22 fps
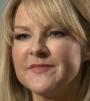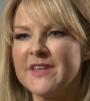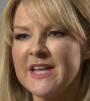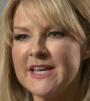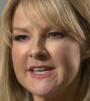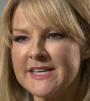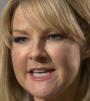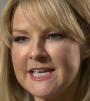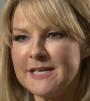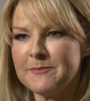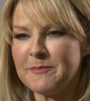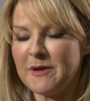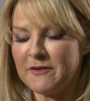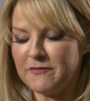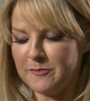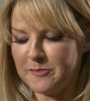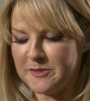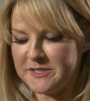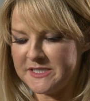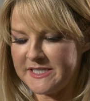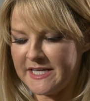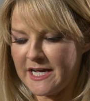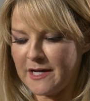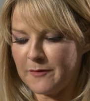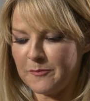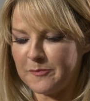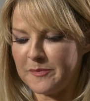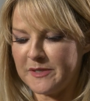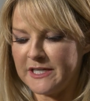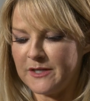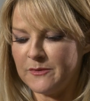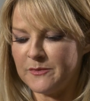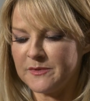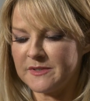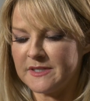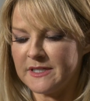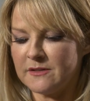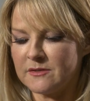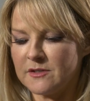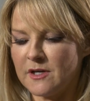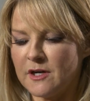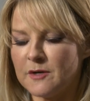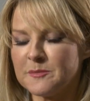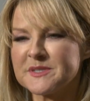They keep everybody happy with
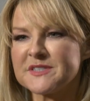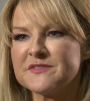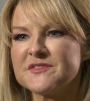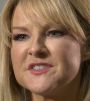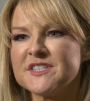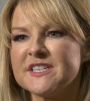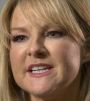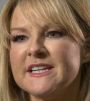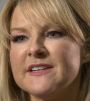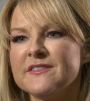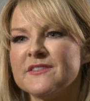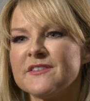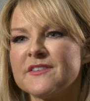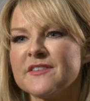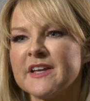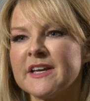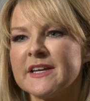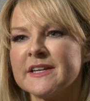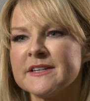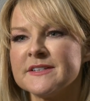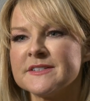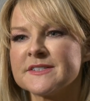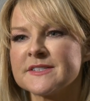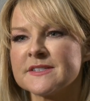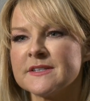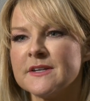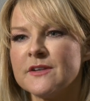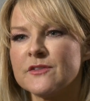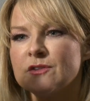little cups of tea and things.